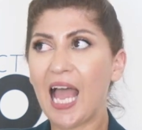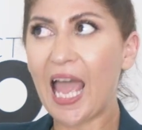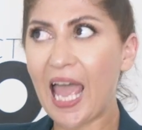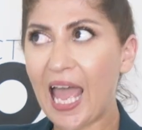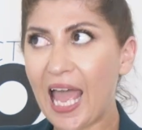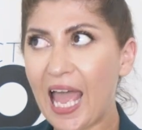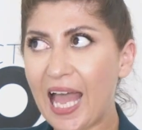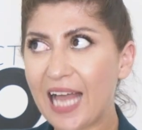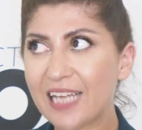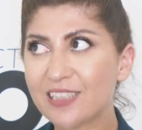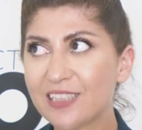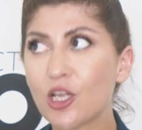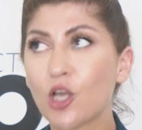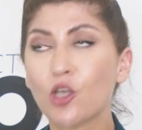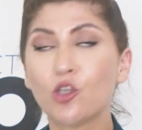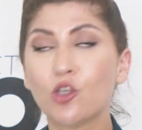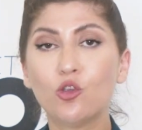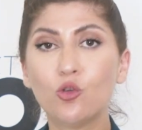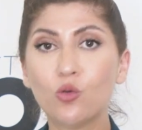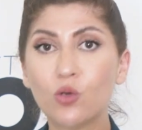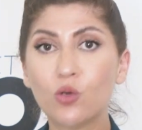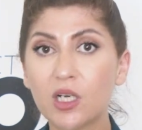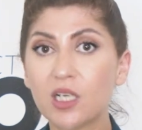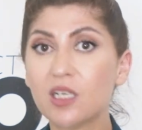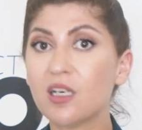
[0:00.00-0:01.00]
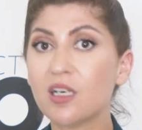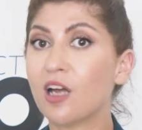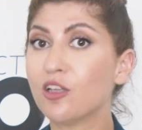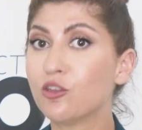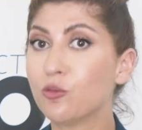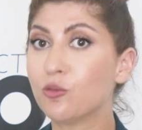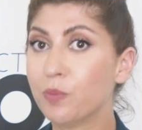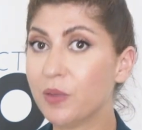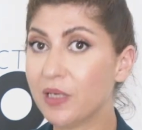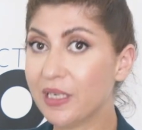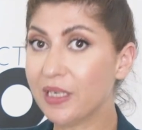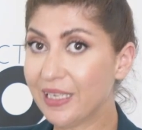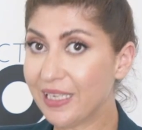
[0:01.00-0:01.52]
And you
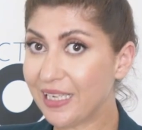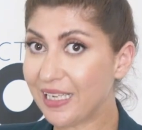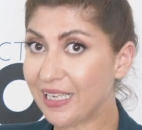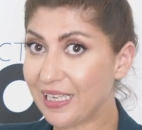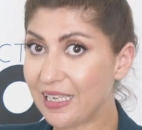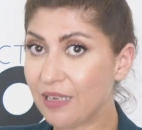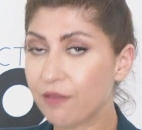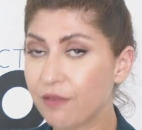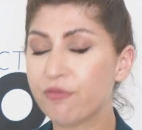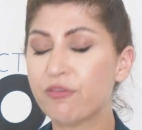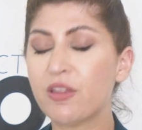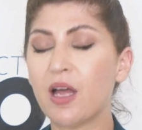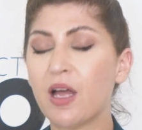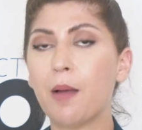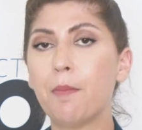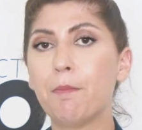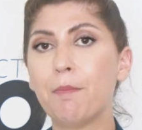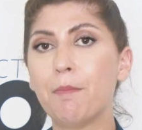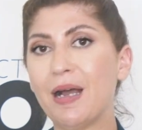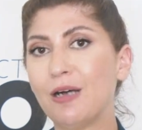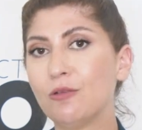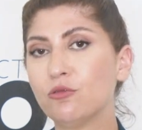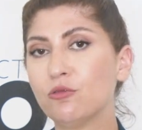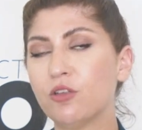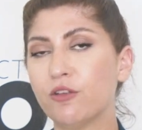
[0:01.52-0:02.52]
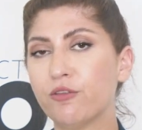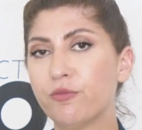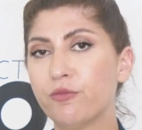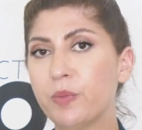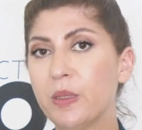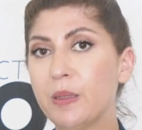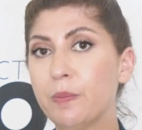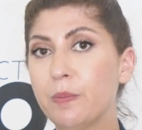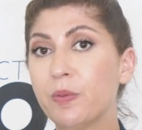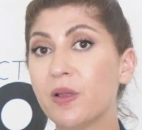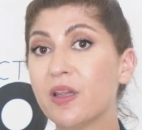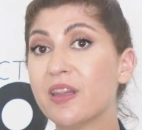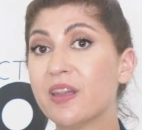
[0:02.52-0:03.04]
cannot believe the amount of
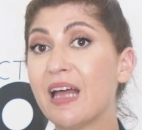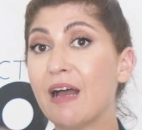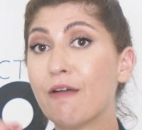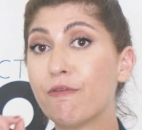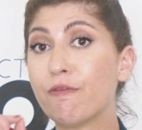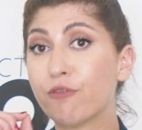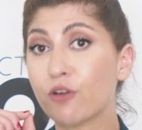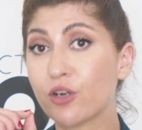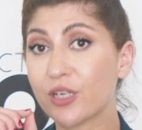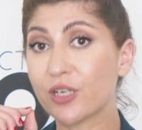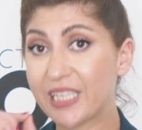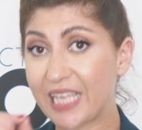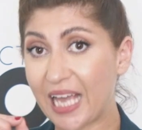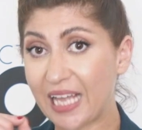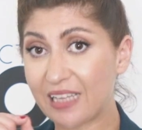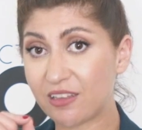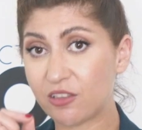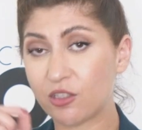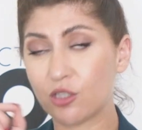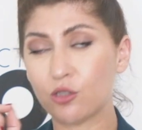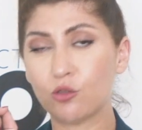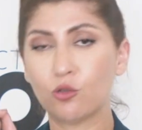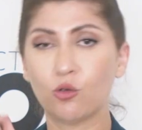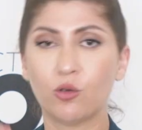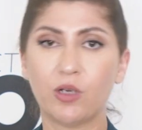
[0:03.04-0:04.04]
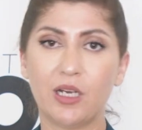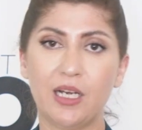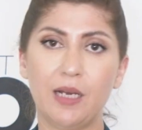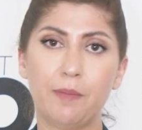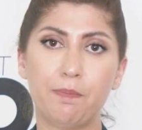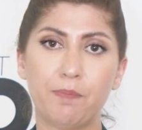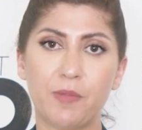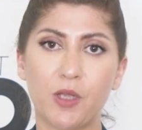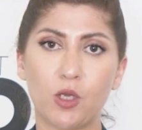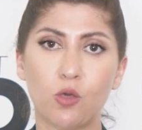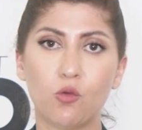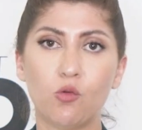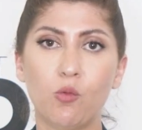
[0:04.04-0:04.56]
people that forget to
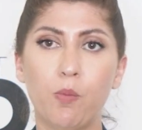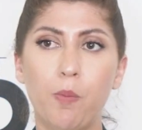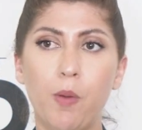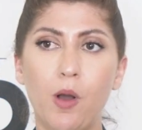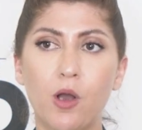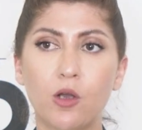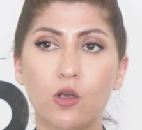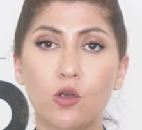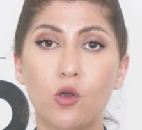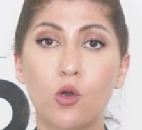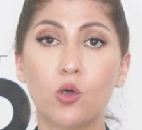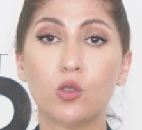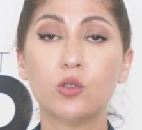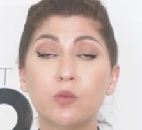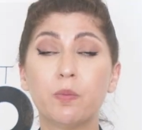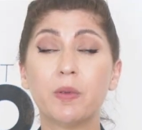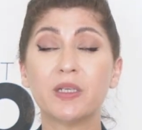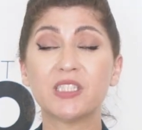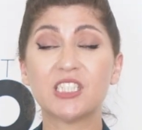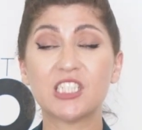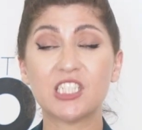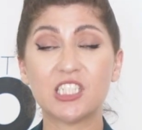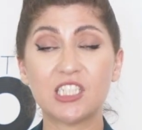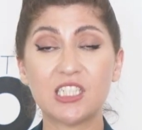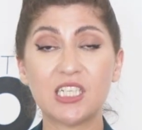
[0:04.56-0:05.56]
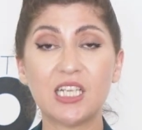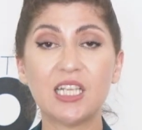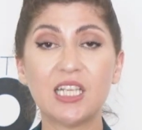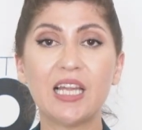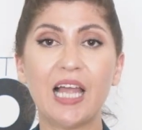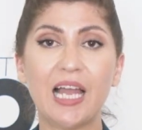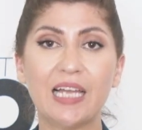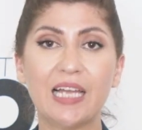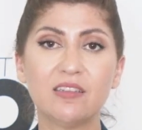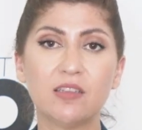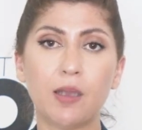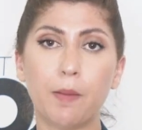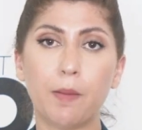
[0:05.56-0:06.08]
clip the coupon code but still
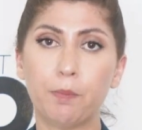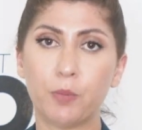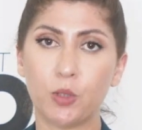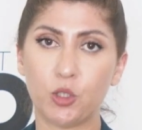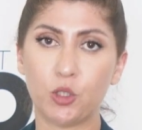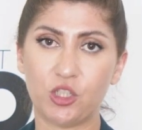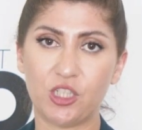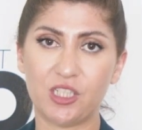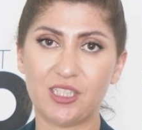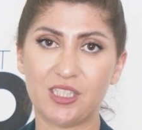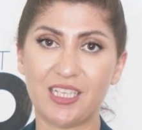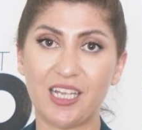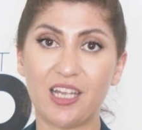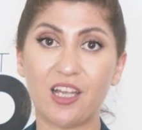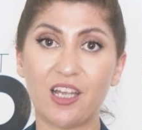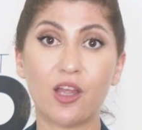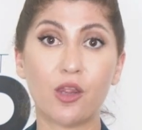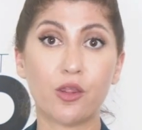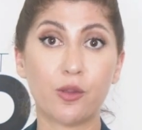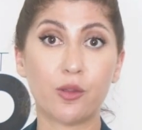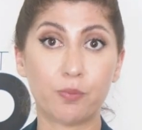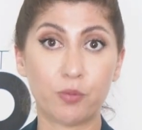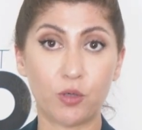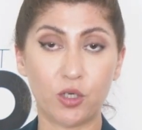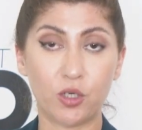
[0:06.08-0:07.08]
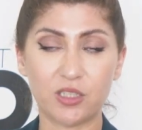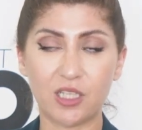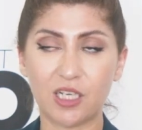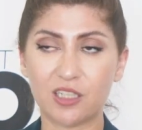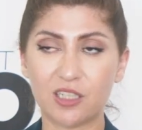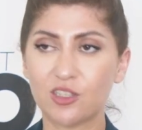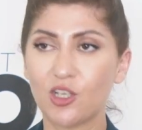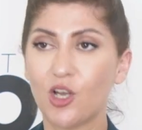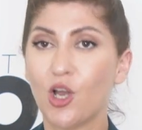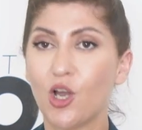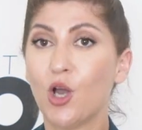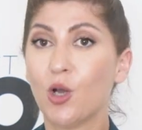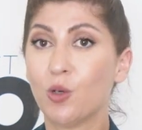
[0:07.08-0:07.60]
end up purchasing the
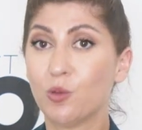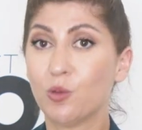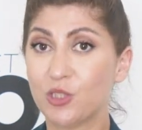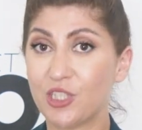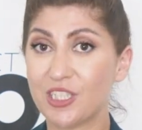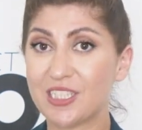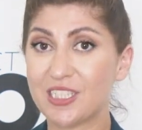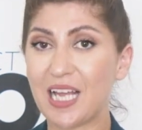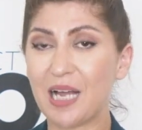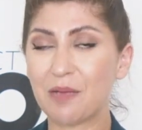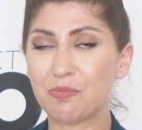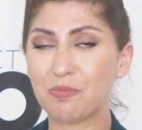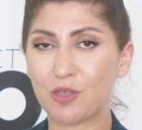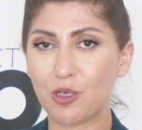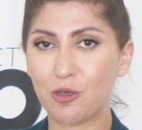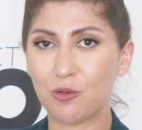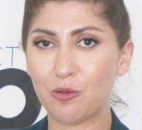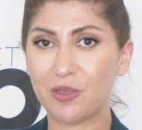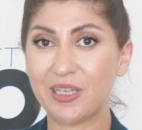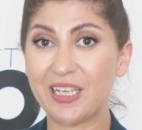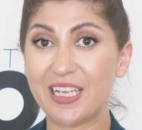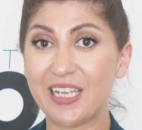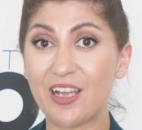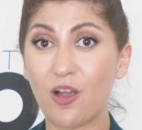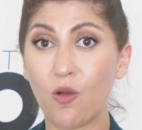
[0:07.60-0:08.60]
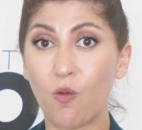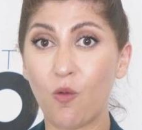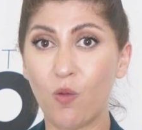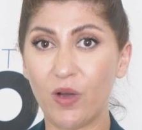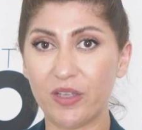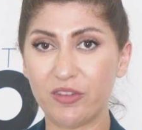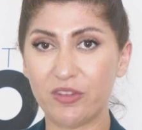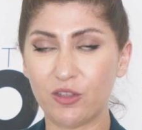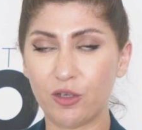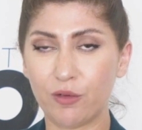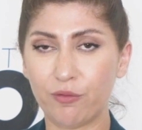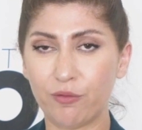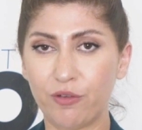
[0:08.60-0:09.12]
product, which is absolutely
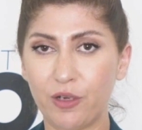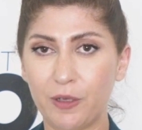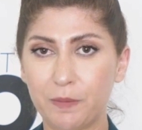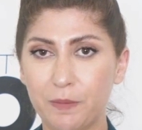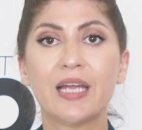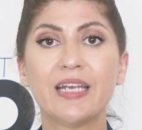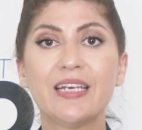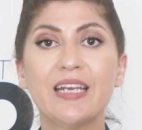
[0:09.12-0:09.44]
wonderful.